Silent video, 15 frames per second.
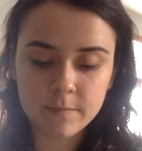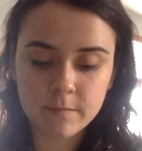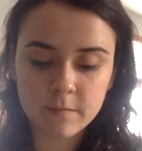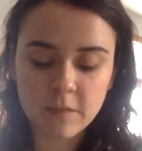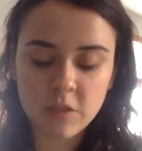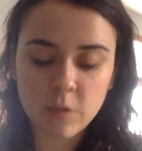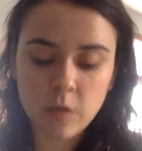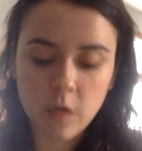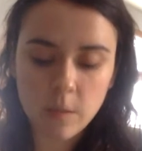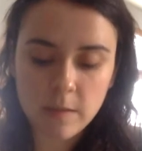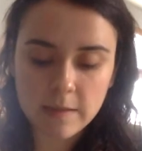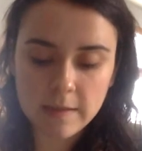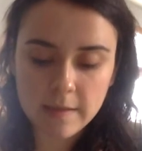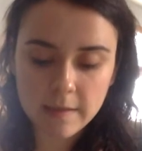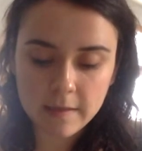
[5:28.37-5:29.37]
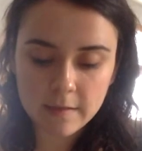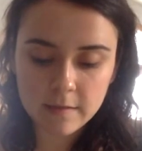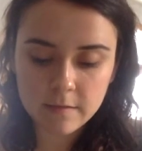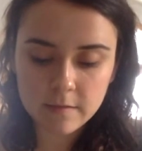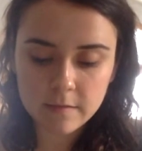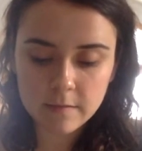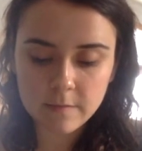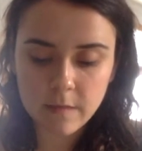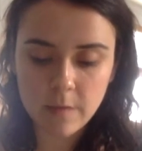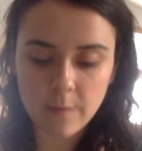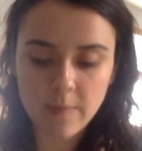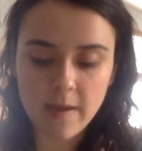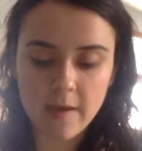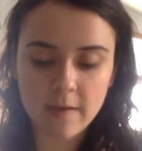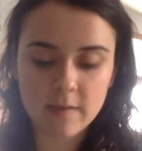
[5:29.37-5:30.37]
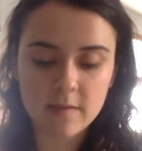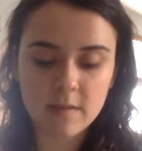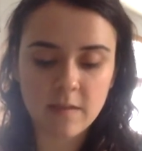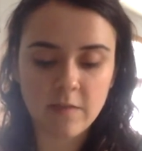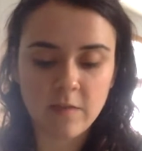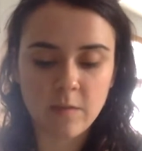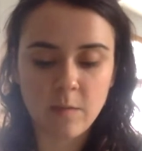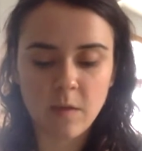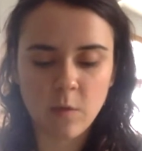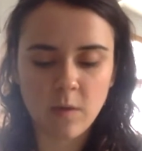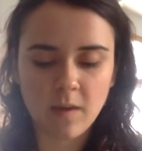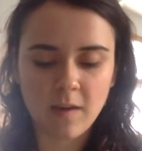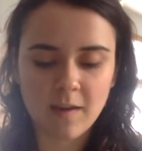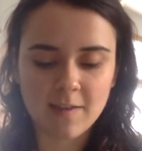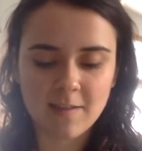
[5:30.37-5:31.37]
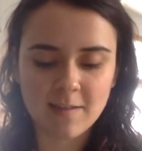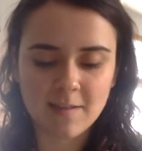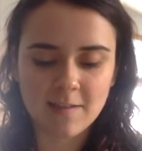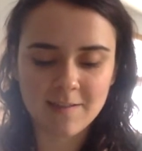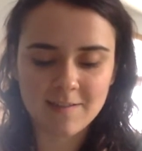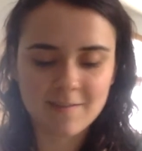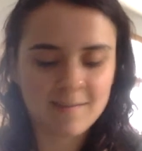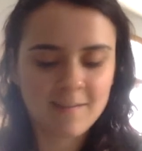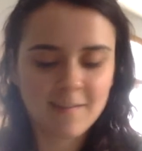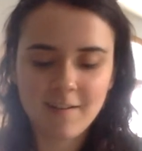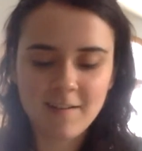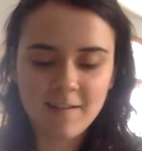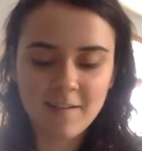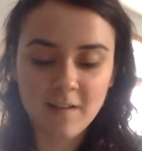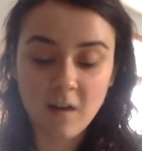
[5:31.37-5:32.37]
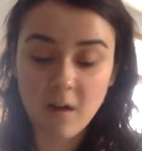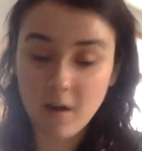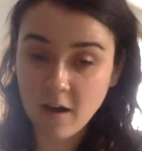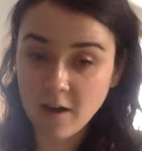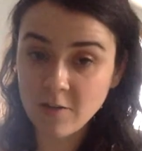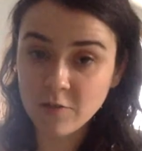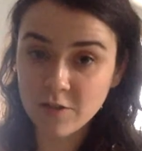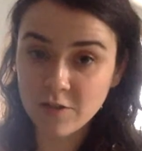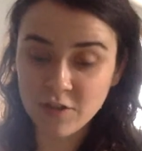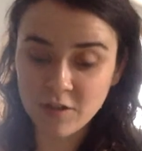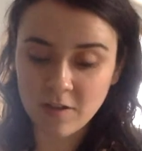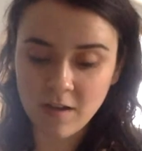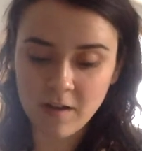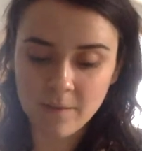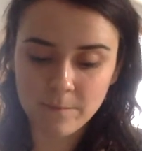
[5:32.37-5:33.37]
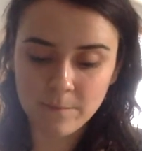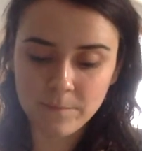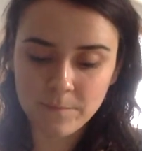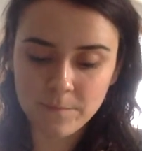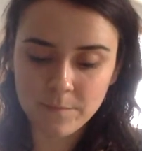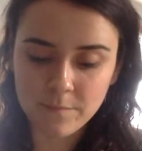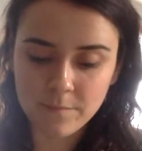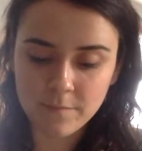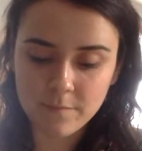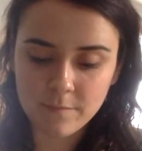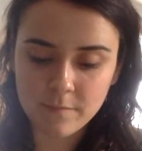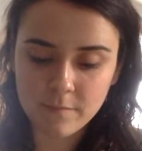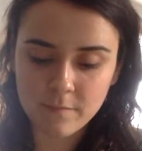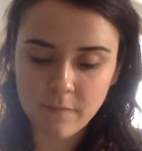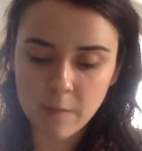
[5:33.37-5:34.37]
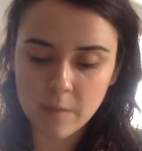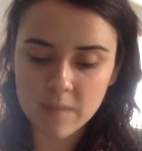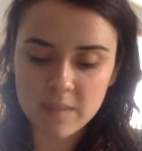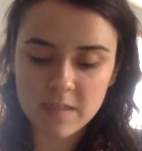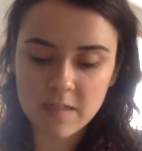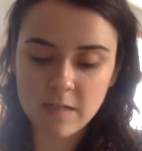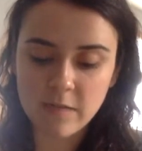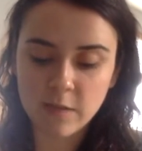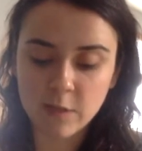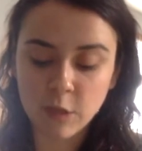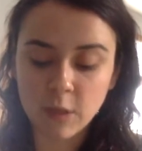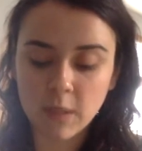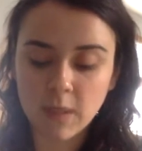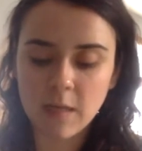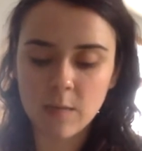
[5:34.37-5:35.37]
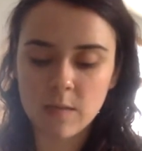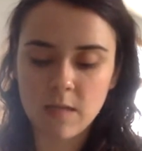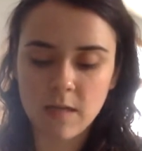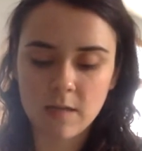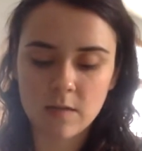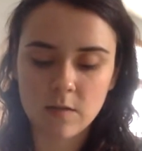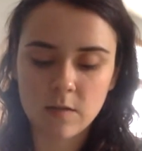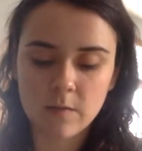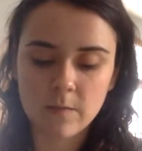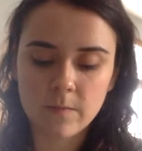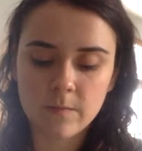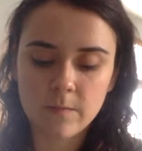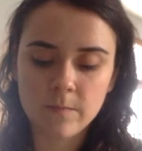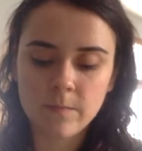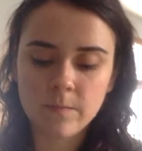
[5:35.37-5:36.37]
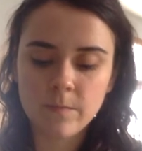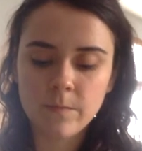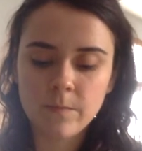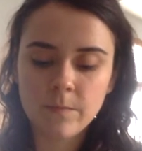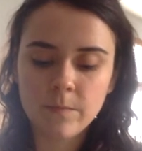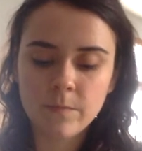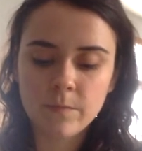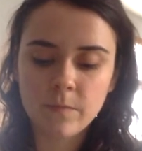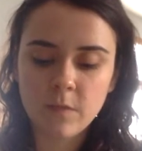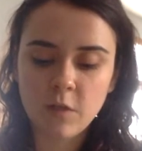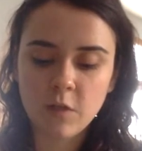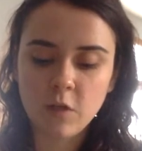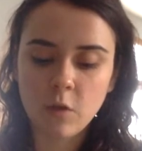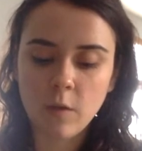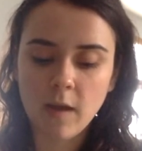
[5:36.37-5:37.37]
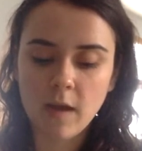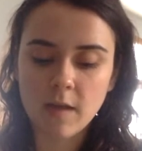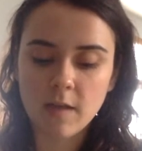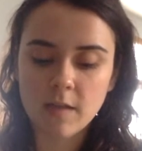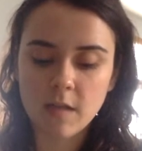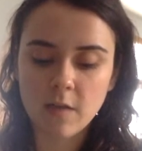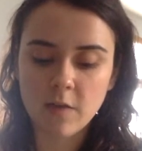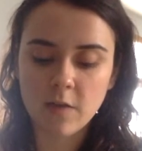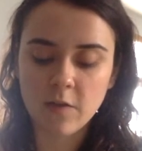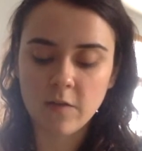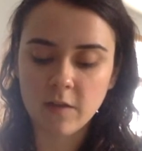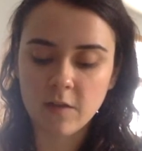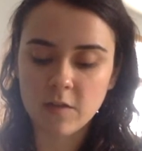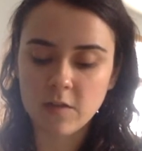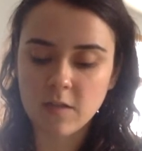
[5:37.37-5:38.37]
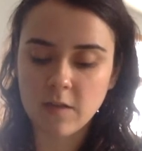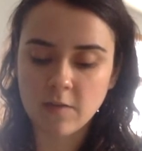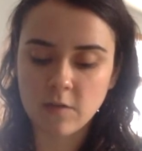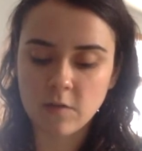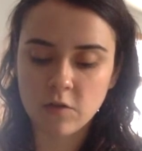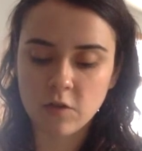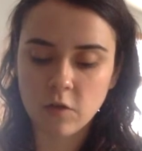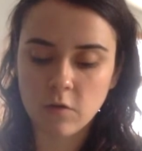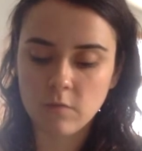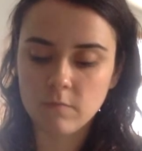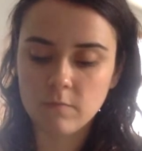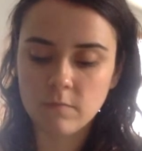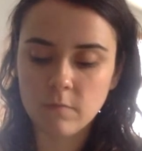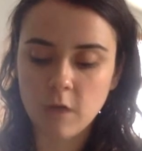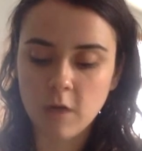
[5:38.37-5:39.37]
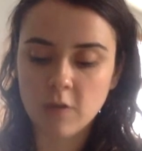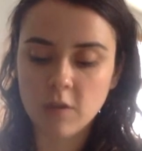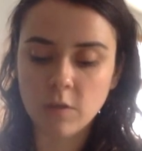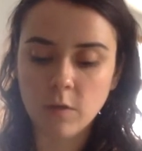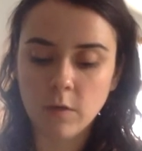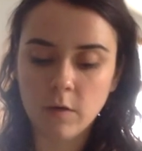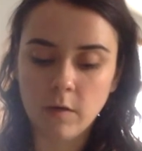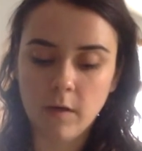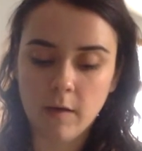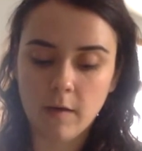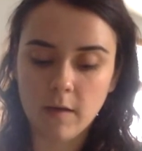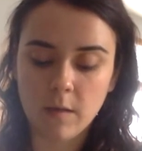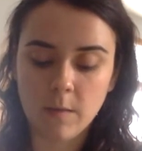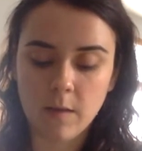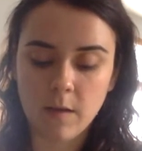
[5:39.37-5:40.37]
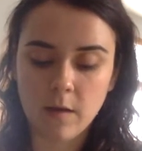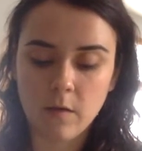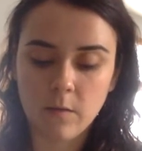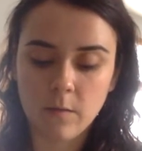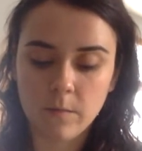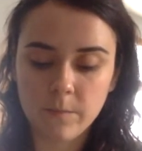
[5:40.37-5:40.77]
Did you hear me, Lena? Papa asked, giving me a wink as he did. Audra should come. Mamma didn't even look at him to answer. You're going on to other villages after the show. Audra won't know how to get back home.